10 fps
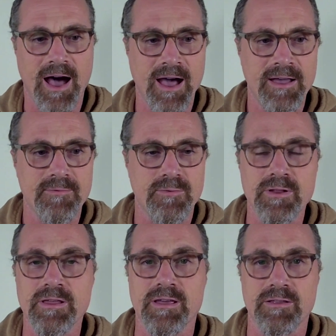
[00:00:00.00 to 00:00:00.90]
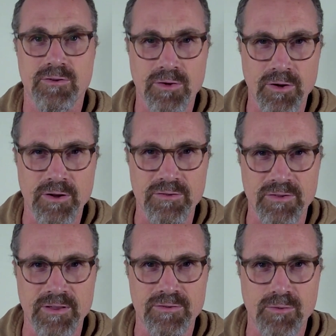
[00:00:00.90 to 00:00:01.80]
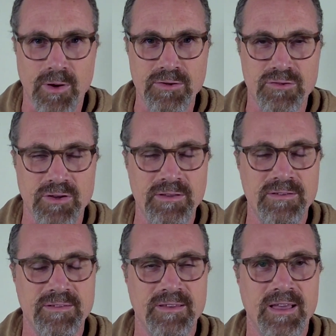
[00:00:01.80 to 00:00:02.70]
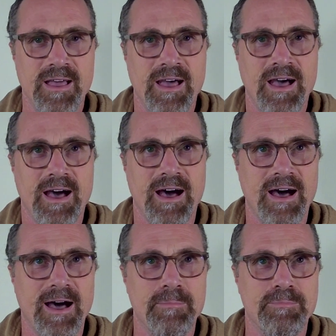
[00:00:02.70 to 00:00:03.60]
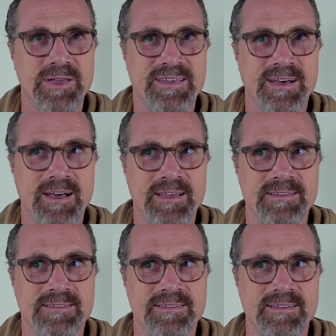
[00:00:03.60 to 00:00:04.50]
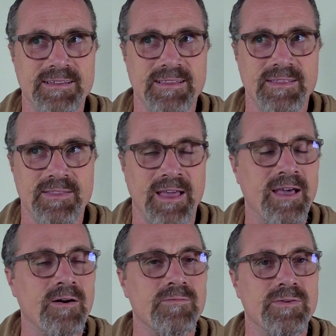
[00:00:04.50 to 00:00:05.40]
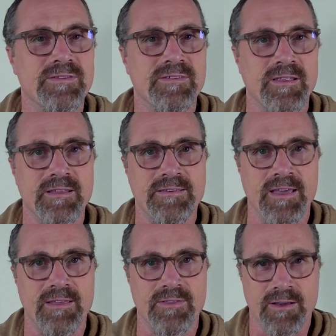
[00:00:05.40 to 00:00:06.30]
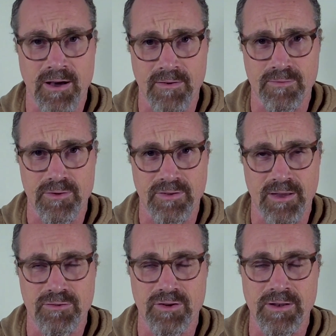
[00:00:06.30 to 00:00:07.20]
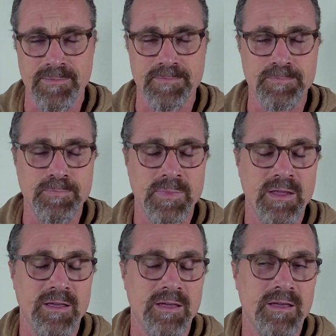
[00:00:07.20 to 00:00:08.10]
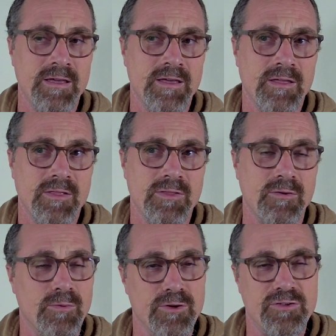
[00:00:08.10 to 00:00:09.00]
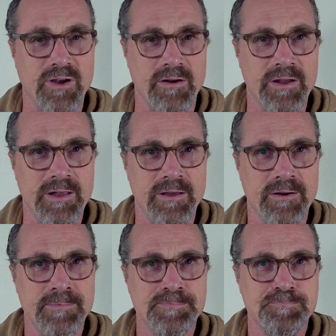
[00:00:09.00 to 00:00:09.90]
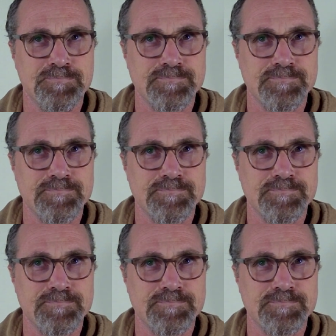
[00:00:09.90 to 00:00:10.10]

I really encourage these questions because they help facilitate the conversation that we're sharing here.